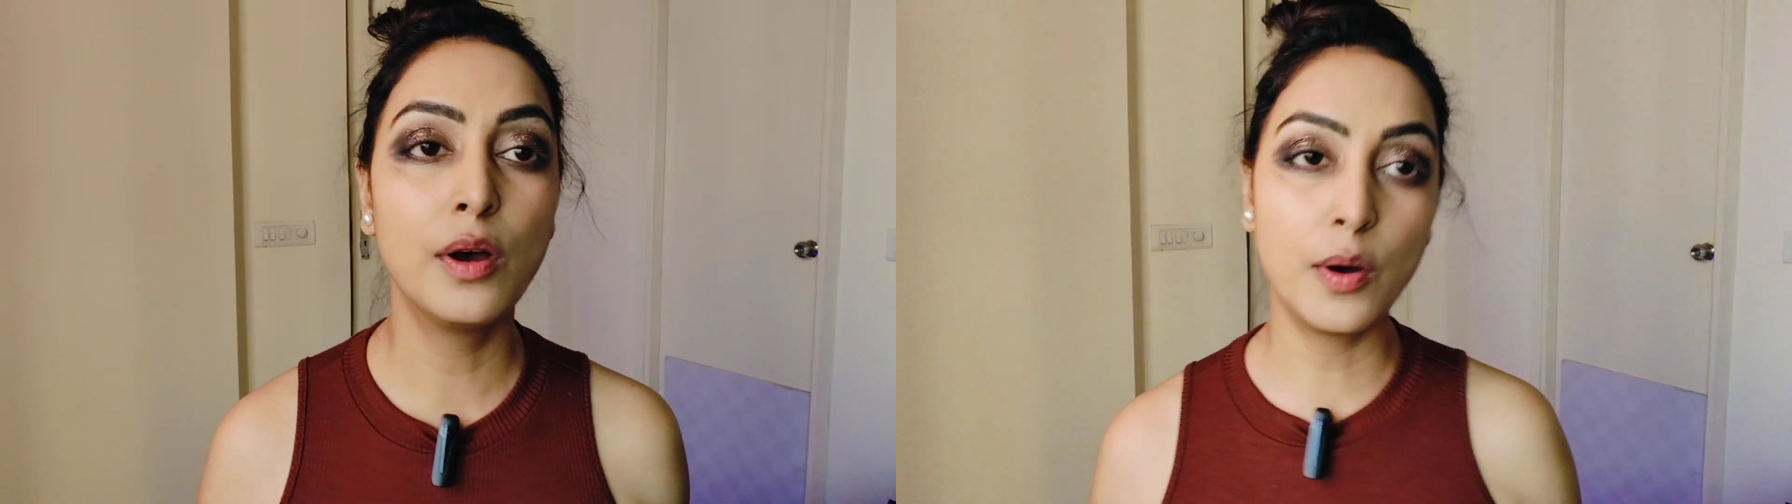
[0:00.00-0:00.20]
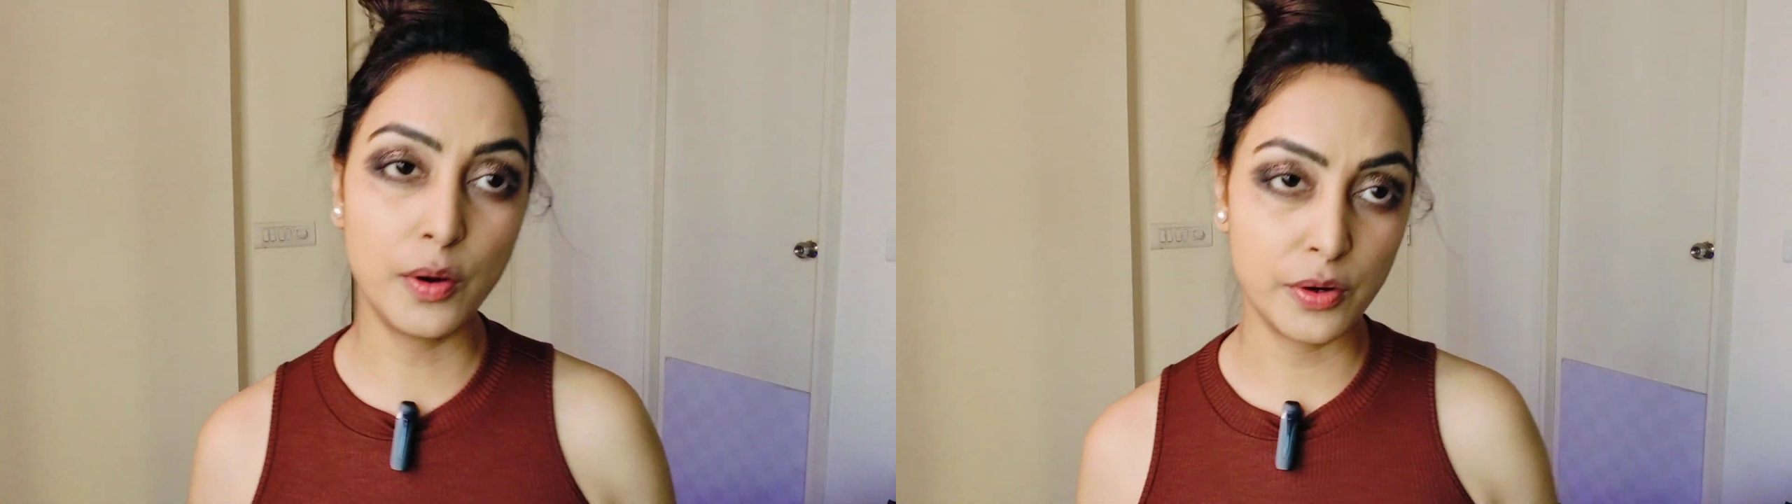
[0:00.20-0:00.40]

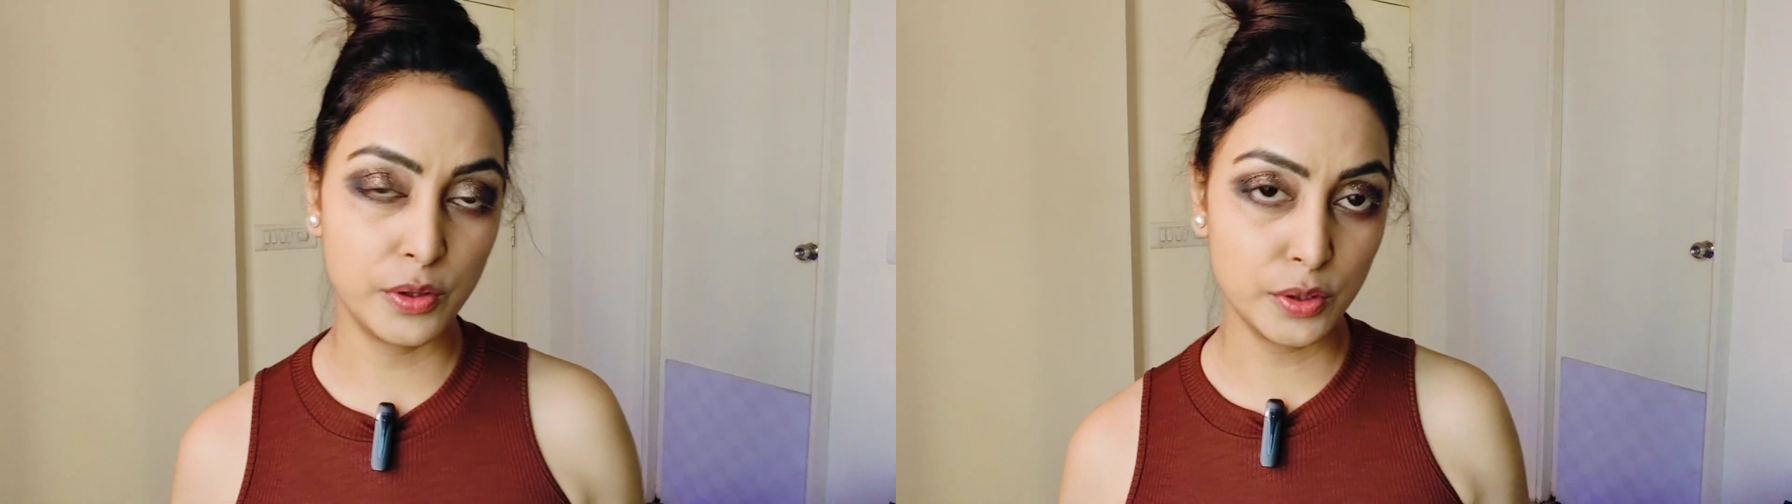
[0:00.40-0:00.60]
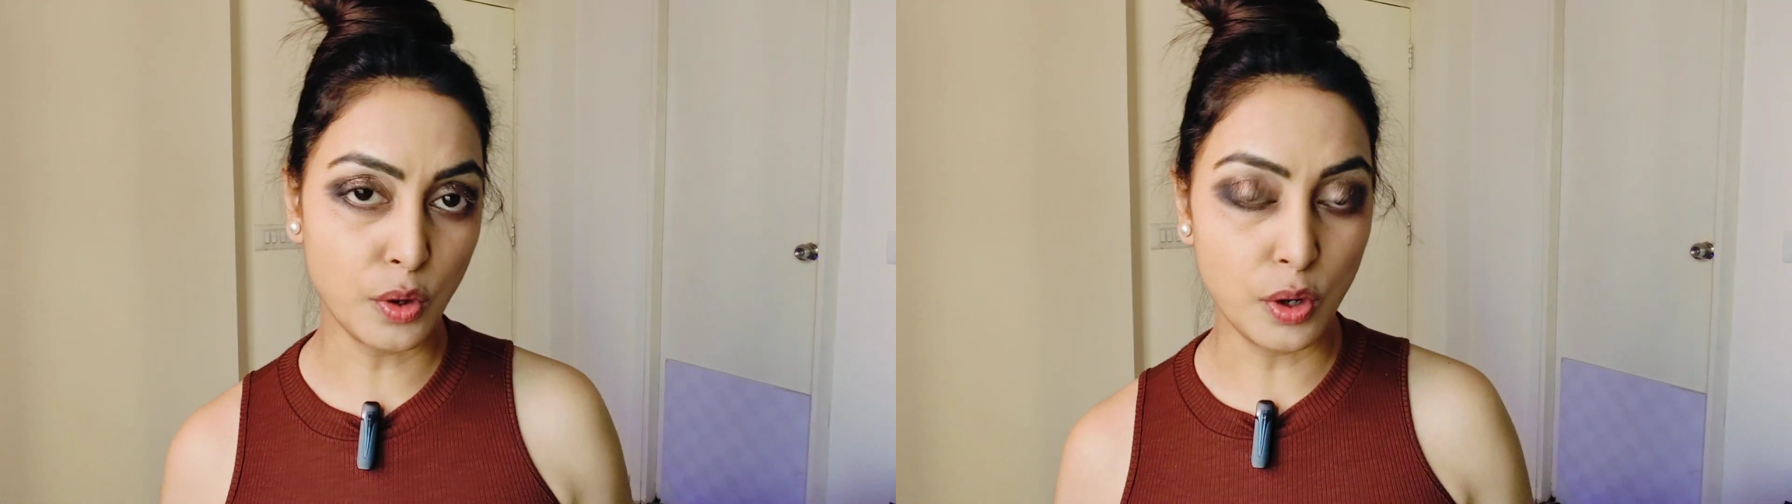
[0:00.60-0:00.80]
or you
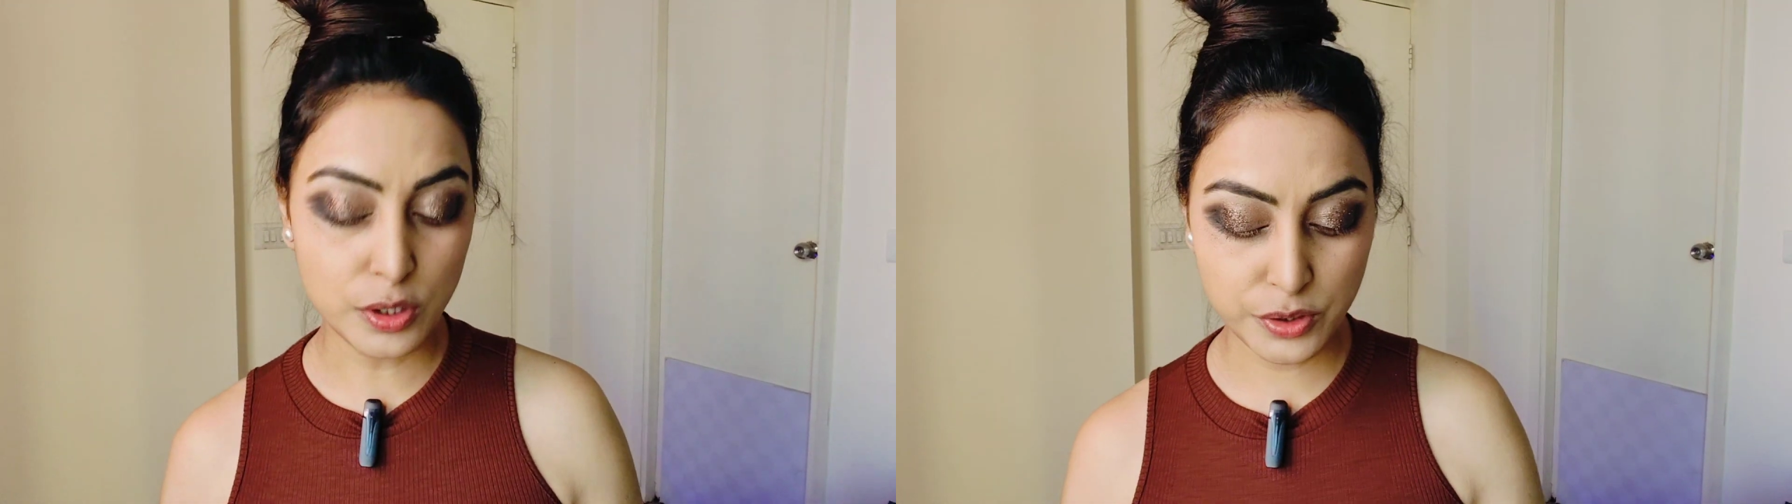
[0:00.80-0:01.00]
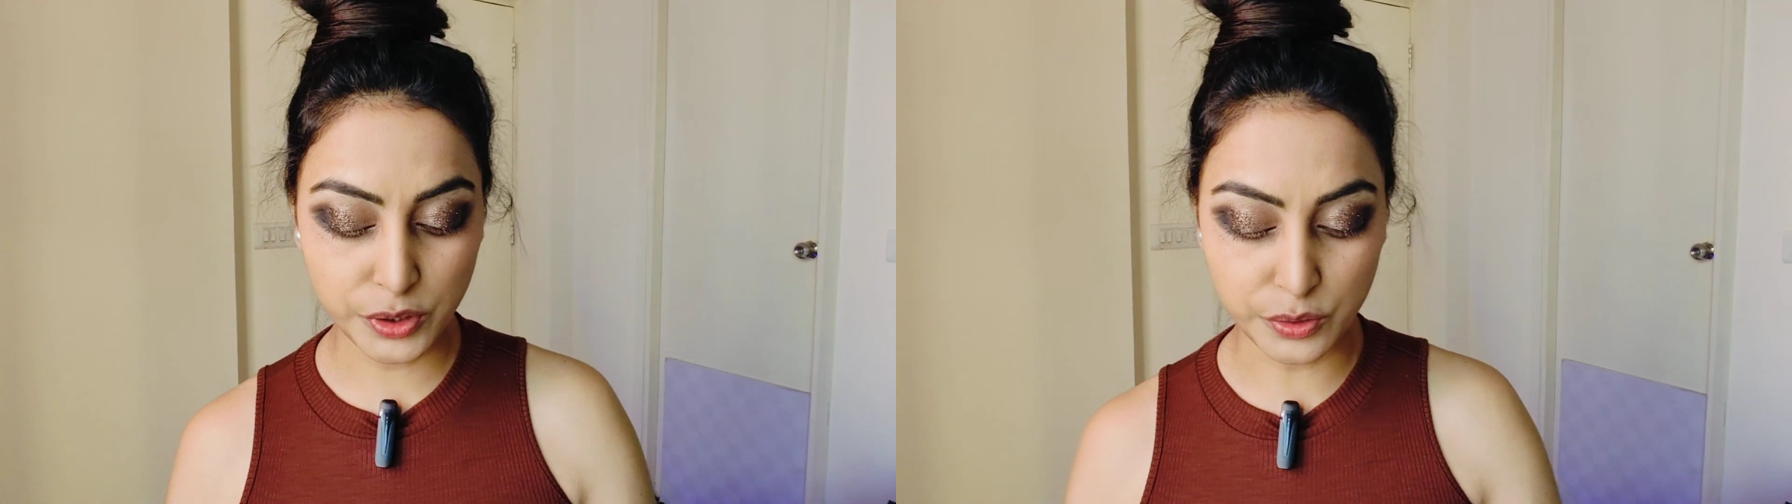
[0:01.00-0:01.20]
can
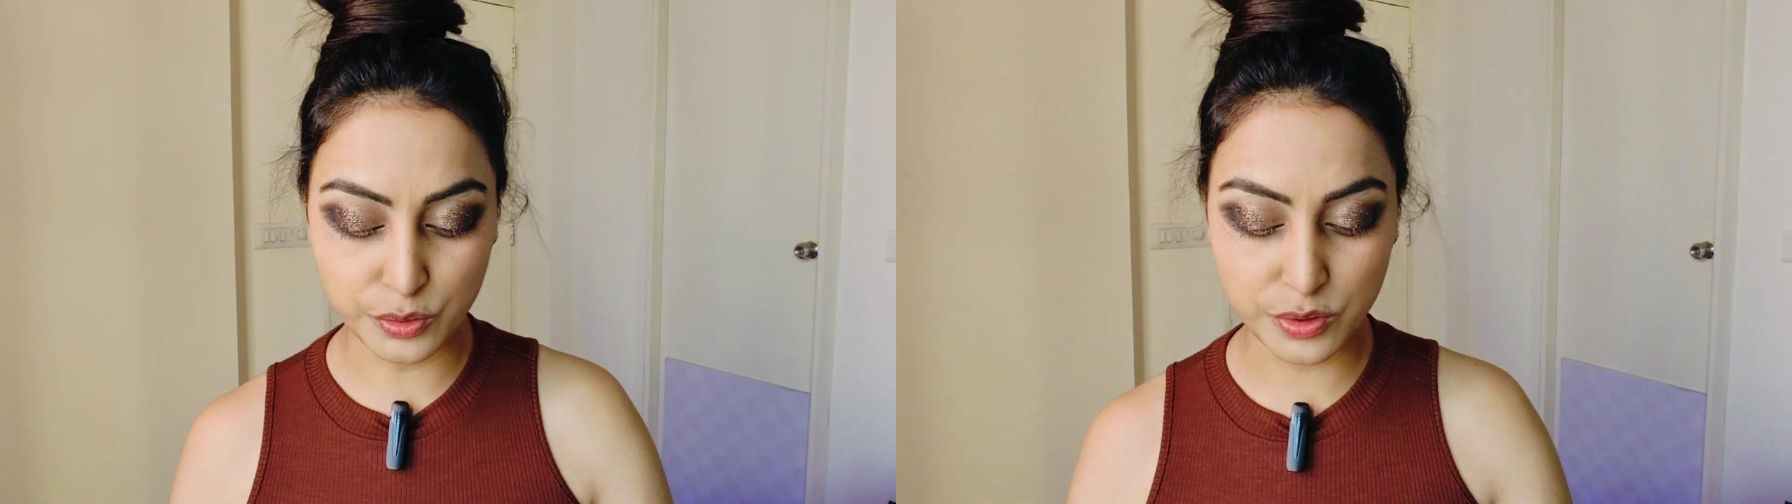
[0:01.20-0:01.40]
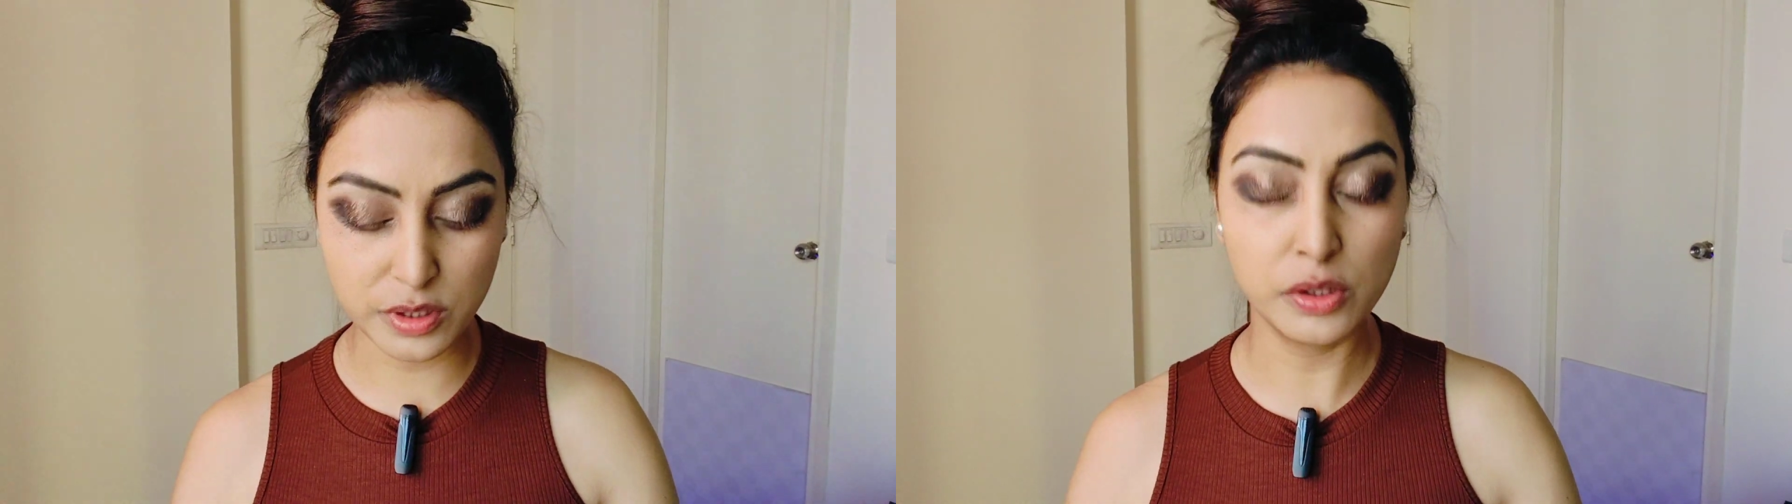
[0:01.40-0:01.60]
also use